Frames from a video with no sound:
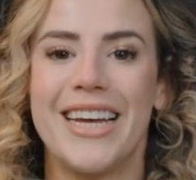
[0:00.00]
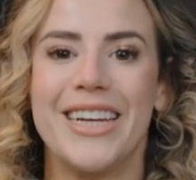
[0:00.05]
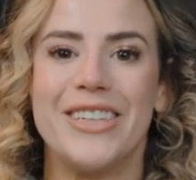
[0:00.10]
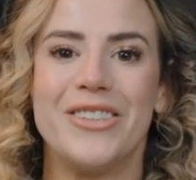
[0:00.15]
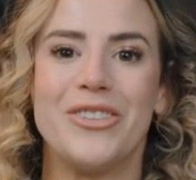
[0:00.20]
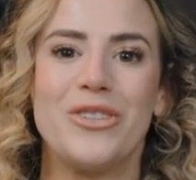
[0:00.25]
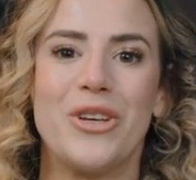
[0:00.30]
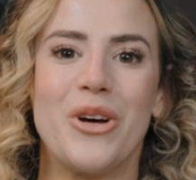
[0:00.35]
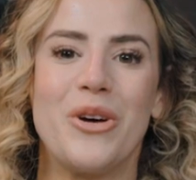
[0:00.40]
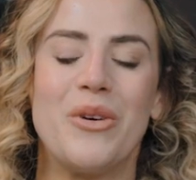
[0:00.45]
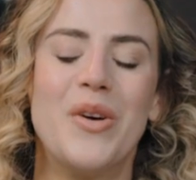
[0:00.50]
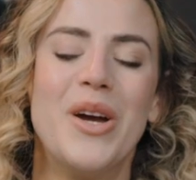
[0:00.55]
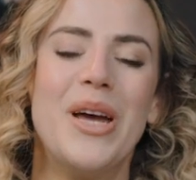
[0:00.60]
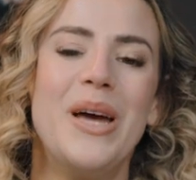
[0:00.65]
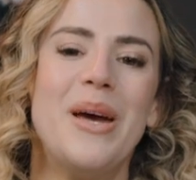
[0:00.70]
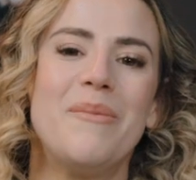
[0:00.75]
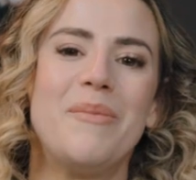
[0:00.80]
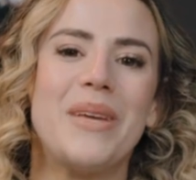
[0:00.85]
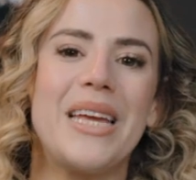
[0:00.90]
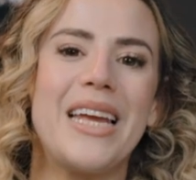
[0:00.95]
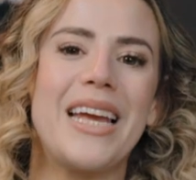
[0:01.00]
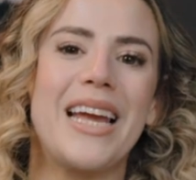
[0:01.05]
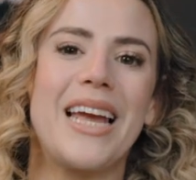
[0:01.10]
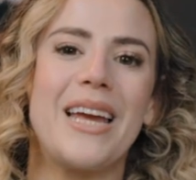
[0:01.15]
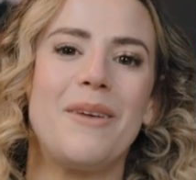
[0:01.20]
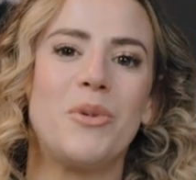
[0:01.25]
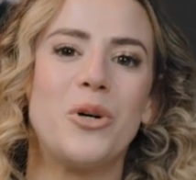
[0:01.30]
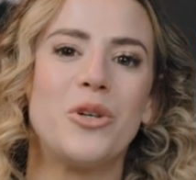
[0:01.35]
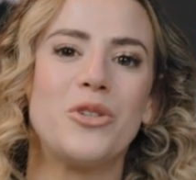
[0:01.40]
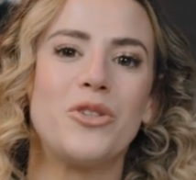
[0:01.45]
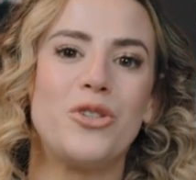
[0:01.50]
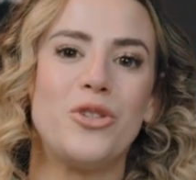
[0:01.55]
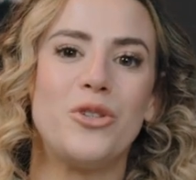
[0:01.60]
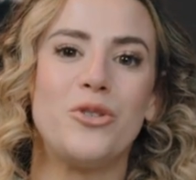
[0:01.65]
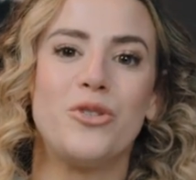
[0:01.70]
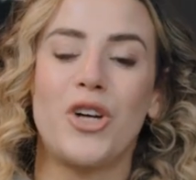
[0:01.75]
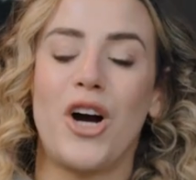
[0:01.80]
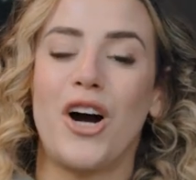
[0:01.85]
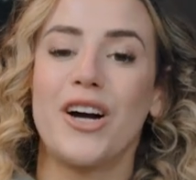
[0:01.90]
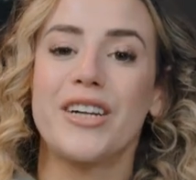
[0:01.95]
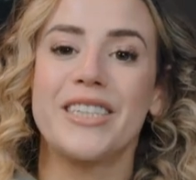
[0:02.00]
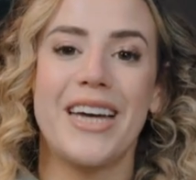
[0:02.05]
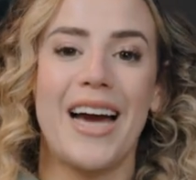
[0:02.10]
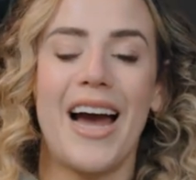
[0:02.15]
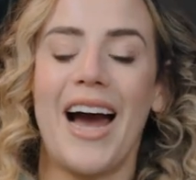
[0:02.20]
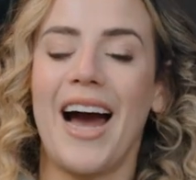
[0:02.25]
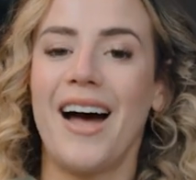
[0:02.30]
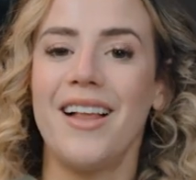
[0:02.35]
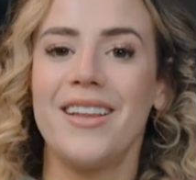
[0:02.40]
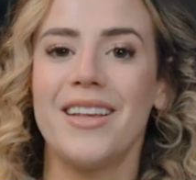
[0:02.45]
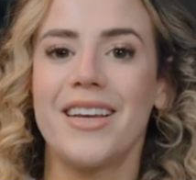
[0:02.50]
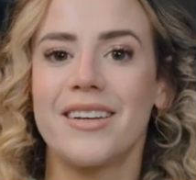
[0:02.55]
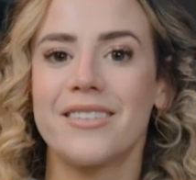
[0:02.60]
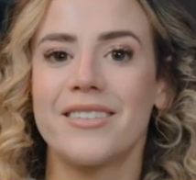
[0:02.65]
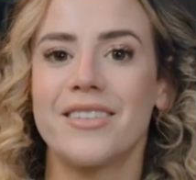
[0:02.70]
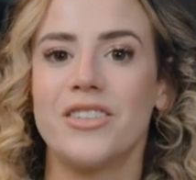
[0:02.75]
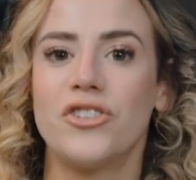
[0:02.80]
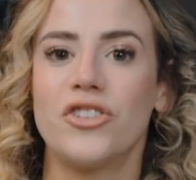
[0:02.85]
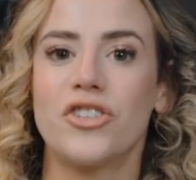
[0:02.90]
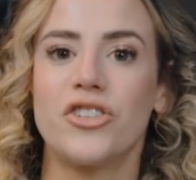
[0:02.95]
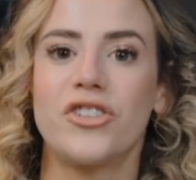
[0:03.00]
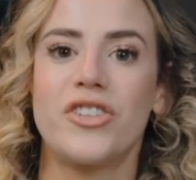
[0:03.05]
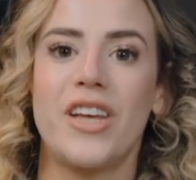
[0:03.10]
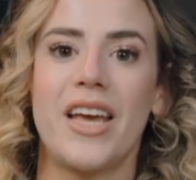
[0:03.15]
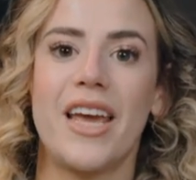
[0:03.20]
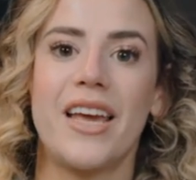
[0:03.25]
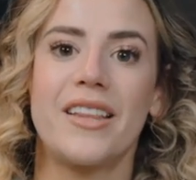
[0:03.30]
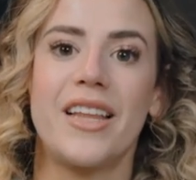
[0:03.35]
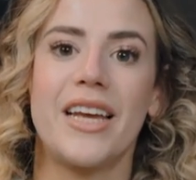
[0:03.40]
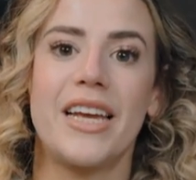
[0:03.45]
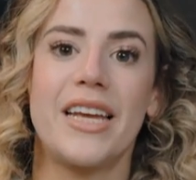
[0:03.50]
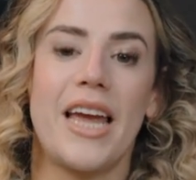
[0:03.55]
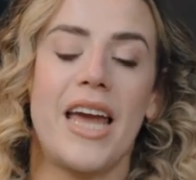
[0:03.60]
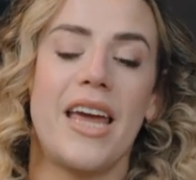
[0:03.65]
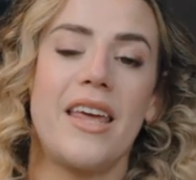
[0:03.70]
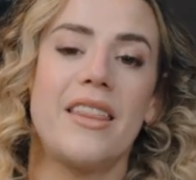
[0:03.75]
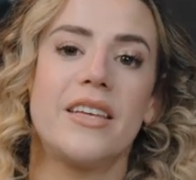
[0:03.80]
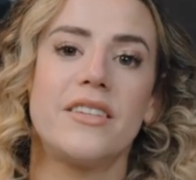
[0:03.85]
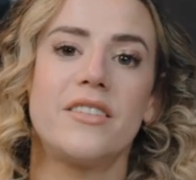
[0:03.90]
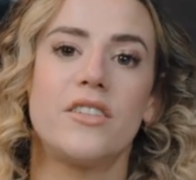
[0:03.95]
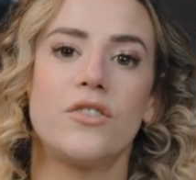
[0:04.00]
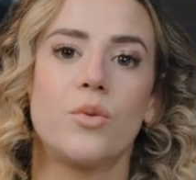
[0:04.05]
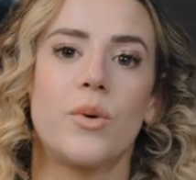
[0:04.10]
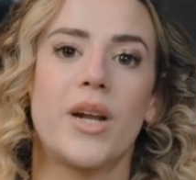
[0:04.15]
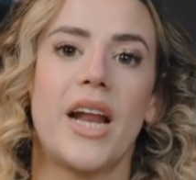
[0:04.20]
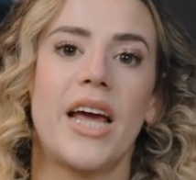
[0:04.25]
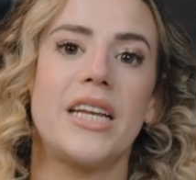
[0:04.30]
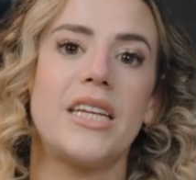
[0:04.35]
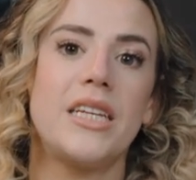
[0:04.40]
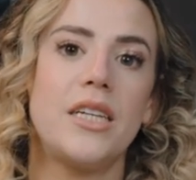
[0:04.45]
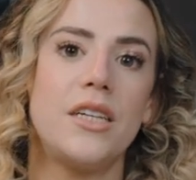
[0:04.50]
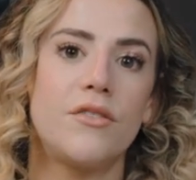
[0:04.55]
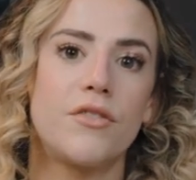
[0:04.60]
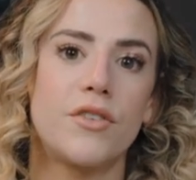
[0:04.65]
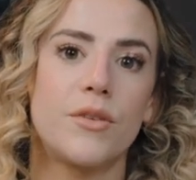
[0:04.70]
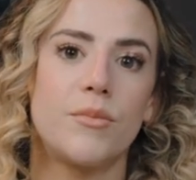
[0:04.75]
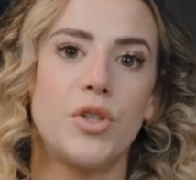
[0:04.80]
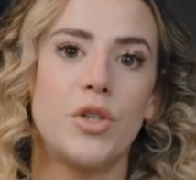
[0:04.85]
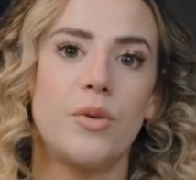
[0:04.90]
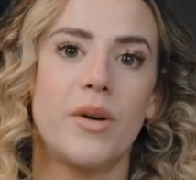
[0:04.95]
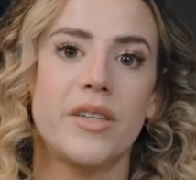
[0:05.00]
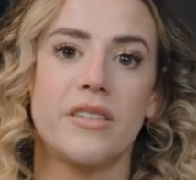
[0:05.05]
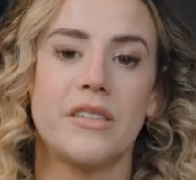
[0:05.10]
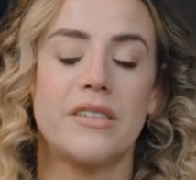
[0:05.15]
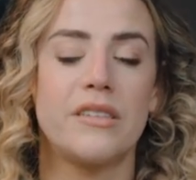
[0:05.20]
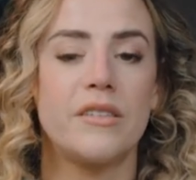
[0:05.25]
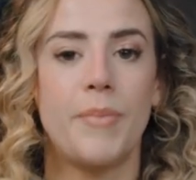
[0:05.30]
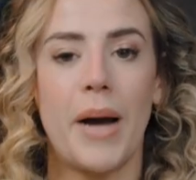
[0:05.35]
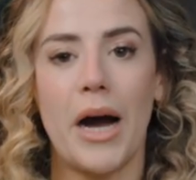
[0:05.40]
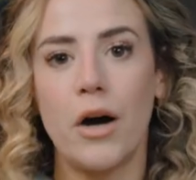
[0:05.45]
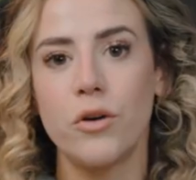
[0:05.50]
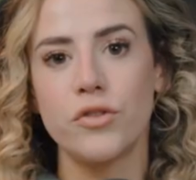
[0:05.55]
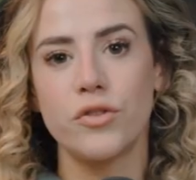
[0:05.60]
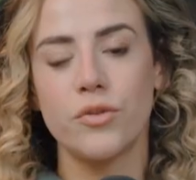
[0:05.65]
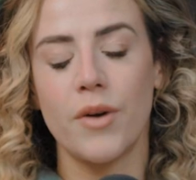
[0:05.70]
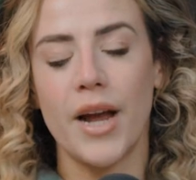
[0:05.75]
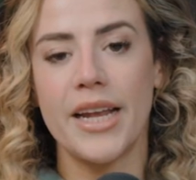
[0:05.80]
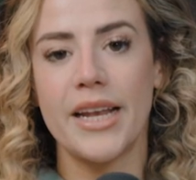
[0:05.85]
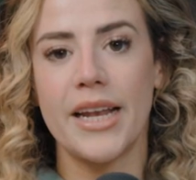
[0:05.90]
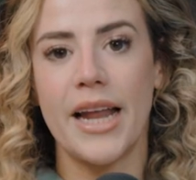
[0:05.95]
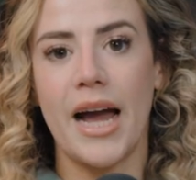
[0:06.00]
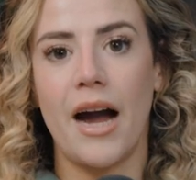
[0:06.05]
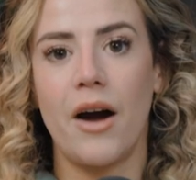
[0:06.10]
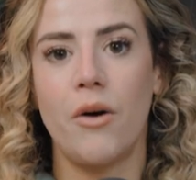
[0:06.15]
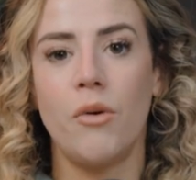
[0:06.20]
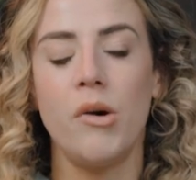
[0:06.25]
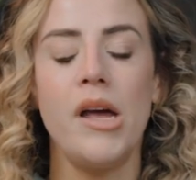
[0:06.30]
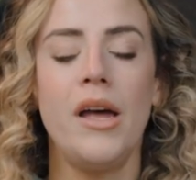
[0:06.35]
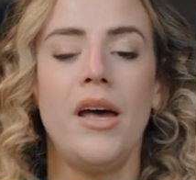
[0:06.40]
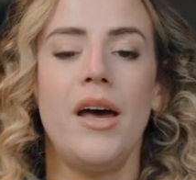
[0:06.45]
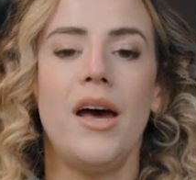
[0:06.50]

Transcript: And so being able to talk to Alex and just saying like, hey, this is what I need from you as a spouse right now.